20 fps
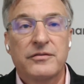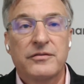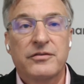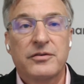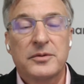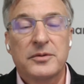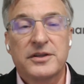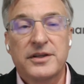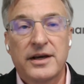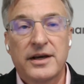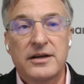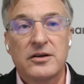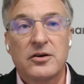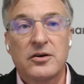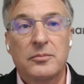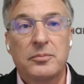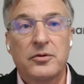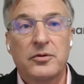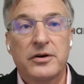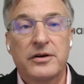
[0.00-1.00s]
From a
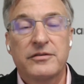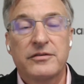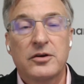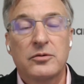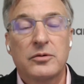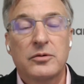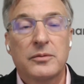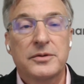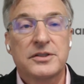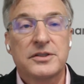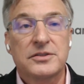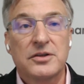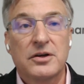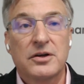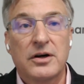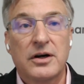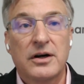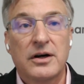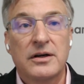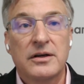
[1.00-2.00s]
technical point of view, what we
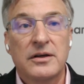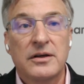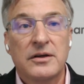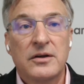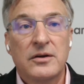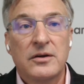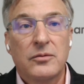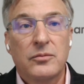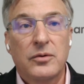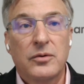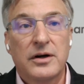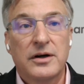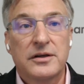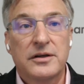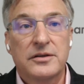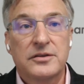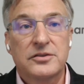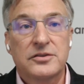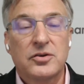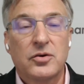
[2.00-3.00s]
saw
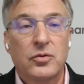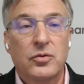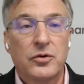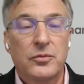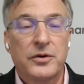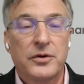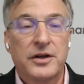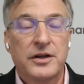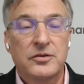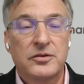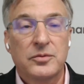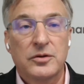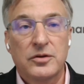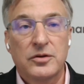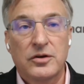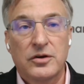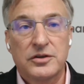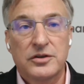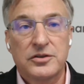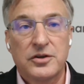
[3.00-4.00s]
was corn went into a
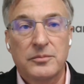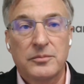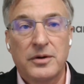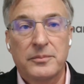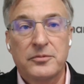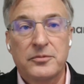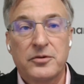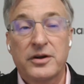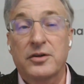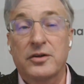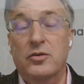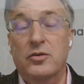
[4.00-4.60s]
long-term uptrend.